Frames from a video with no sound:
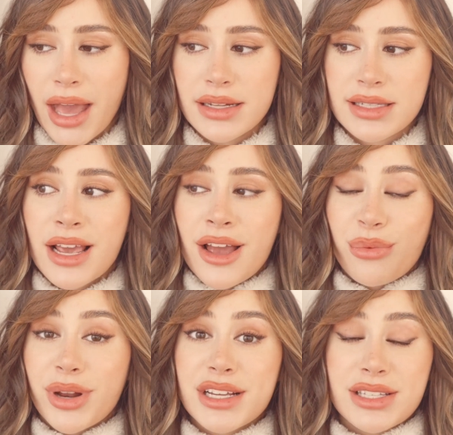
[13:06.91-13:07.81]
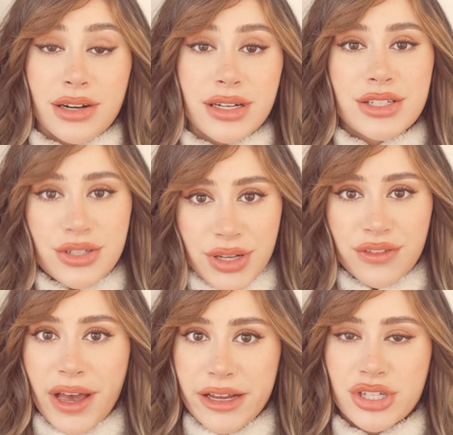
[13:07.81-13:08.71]
And when I started doing
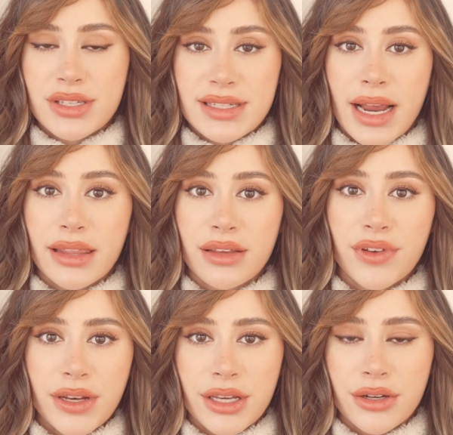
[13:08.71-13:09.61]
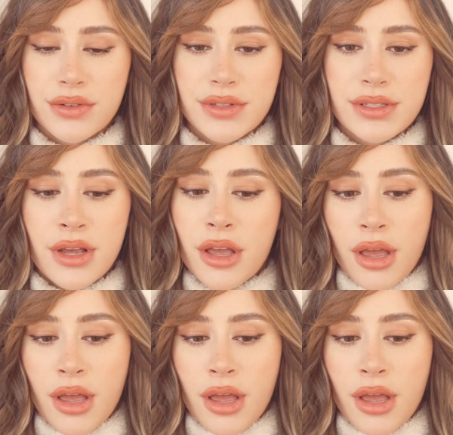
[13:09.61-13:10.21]
fashion styling videos